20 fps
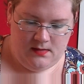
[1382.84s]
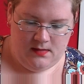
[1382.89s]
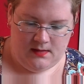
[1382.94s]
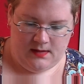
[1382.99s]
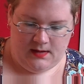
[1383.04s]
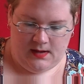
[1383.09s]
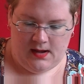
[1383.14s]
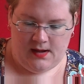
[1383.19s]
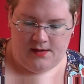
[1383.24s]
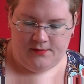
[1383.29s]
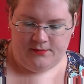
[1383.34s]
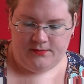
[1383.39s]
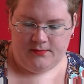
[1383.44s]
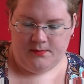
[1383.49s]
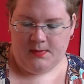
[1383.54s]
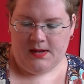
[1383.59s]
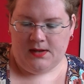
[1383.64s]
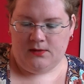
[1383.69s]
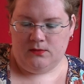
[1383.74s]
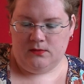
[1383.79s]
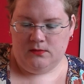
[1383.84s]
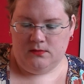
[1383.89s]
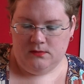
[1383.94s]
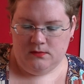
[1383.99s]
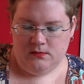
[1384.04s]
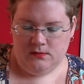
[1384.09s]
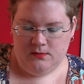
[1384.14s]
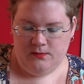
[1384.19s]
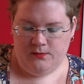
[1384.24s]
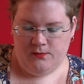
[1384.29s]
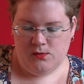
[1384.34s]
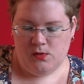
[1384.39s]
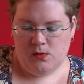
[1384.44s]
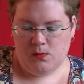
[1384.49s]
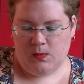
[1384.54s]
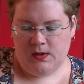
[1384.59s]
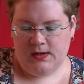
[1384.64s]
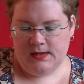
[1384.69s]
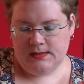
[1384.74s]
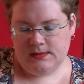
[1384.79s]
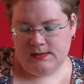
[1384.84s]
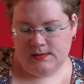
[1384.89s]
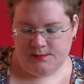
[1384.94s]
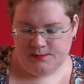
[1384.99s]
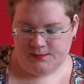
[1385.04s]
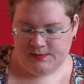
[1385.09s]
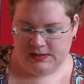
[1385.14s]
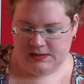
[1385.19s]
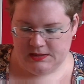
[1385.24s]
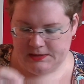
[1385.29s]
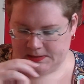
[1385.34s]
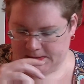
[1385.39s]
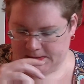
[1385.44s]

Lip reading: I have about 4 weeks to finish